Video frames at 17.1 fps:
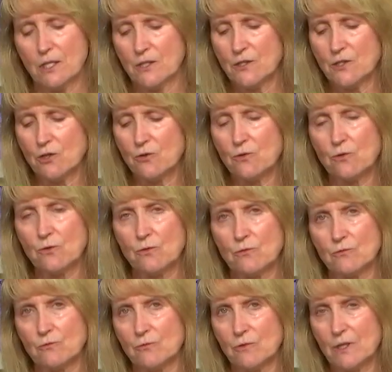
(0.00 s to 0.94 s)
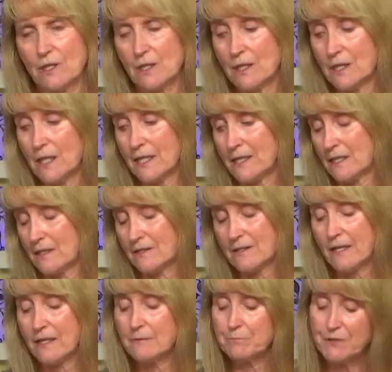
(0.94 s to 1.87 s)
So I like
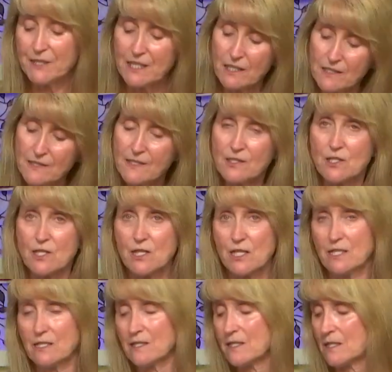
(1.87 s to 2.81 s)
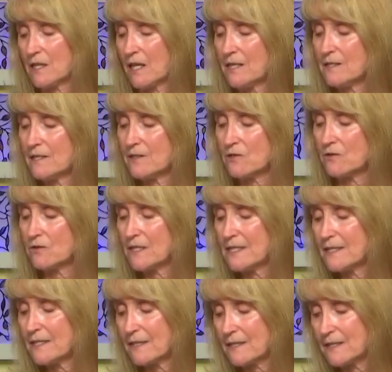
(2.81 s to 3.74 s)
this. And because it's thin slice, it's only
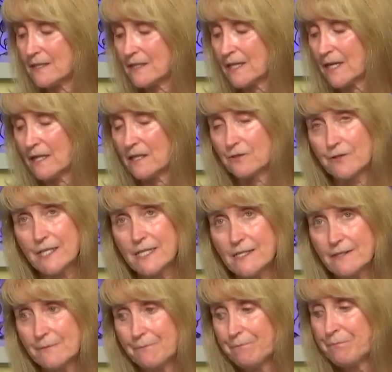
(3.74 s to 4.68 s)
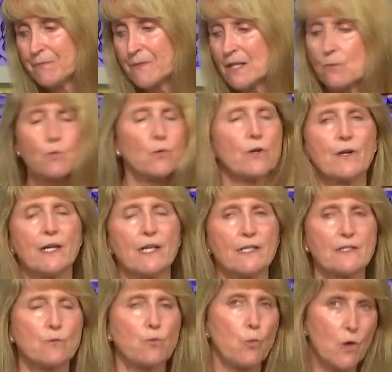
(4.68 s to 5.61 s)
60 calories.
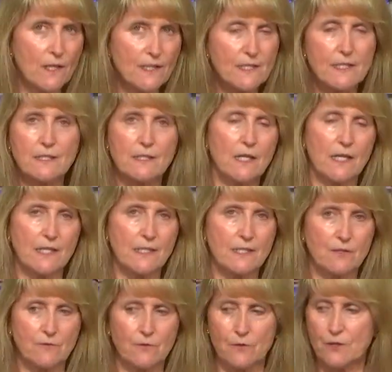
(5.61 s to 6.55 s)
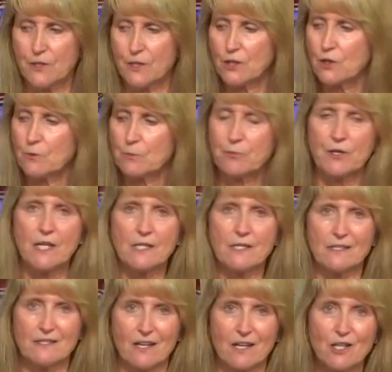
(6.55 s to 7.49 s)
Whereas 1 slice of a thicker
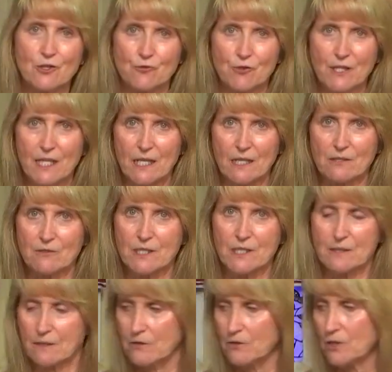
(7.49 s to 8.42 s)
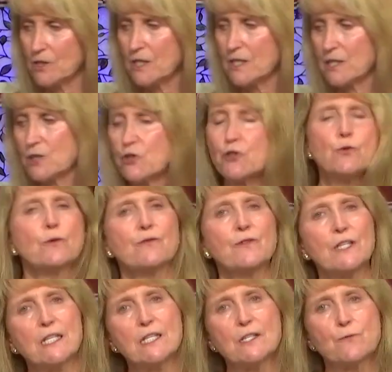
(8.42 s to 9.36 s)
bread is 100 calories. So you can get 2
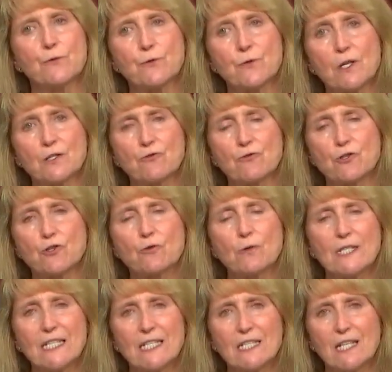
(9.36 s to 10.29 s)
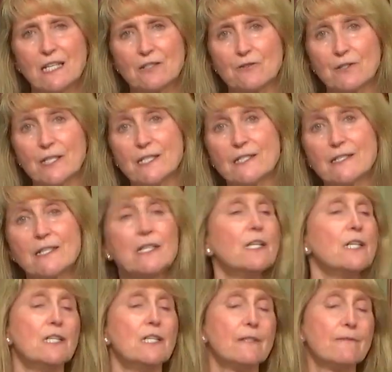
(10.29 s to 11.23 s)
of these for 120 calories
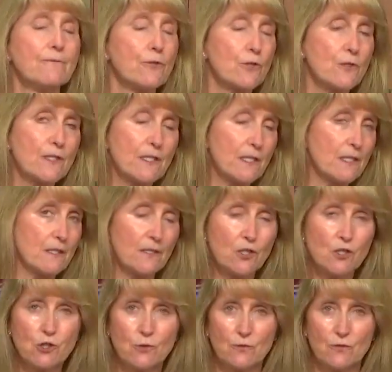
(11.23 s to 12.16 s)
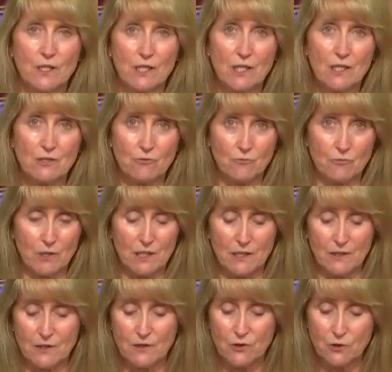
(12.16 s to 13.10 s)
versus 2 of the other
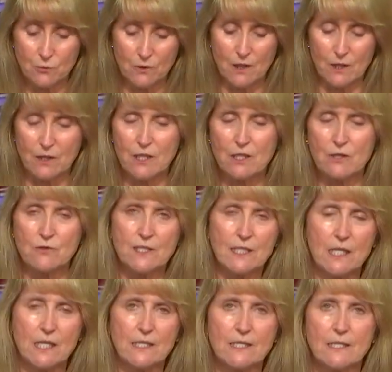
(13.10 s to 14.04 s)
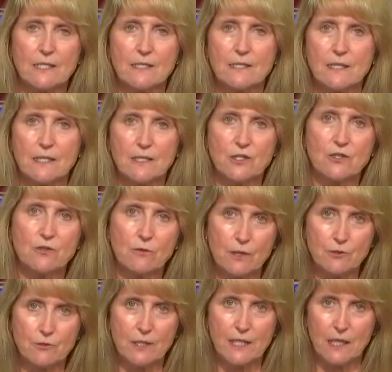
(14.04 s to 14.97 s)
ones, 2 of the thicker slices at
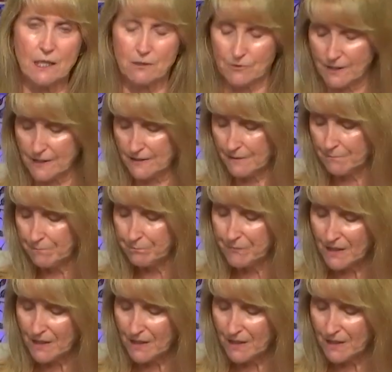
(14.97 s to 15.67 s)
200 calories.